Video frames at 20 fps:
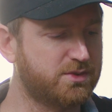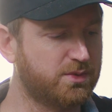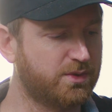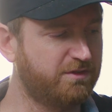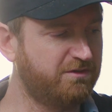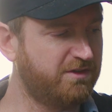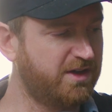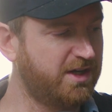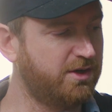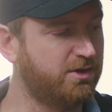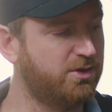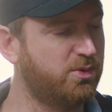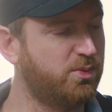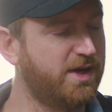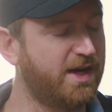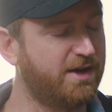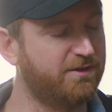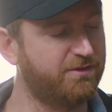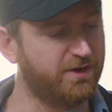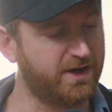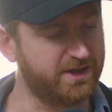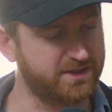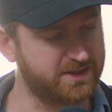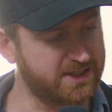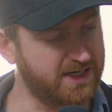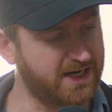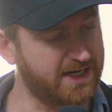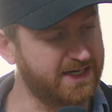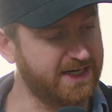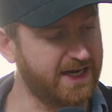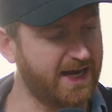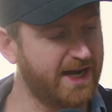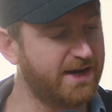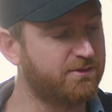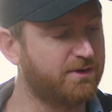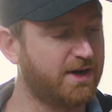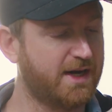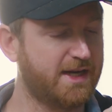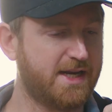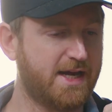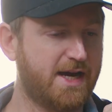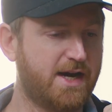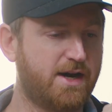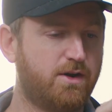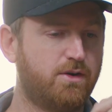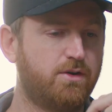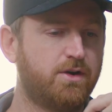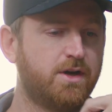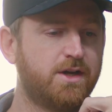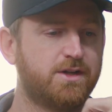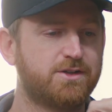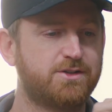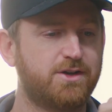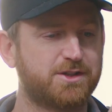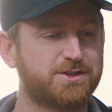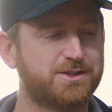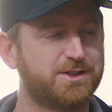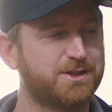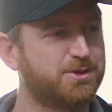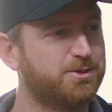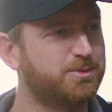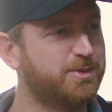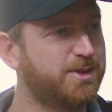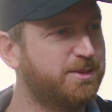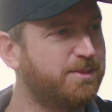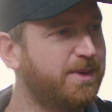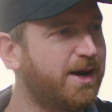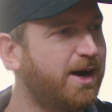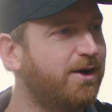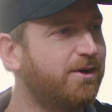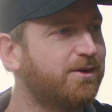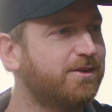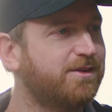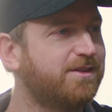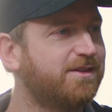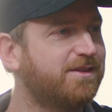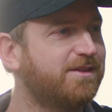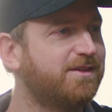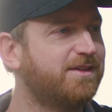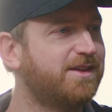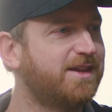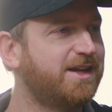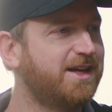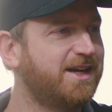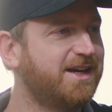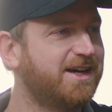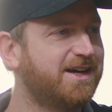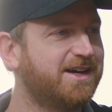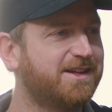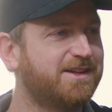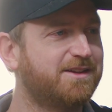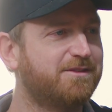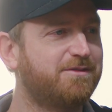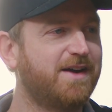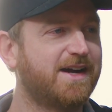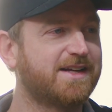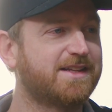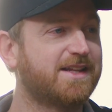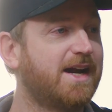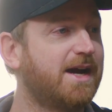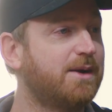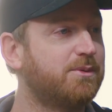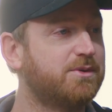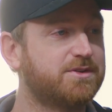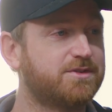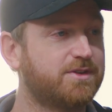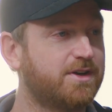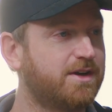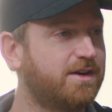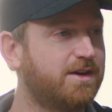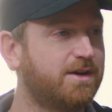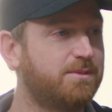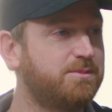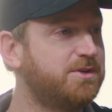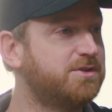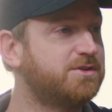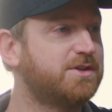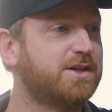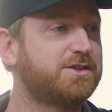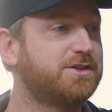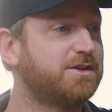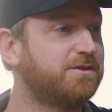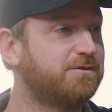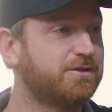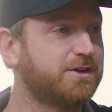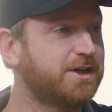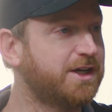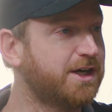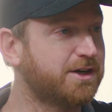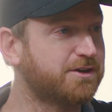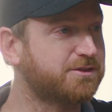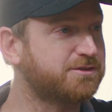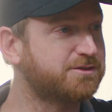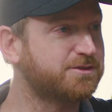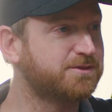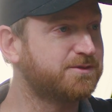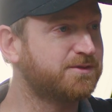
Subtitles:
story video that we have for 1898 right now, talks a little bit about the fact that I was a musician for years.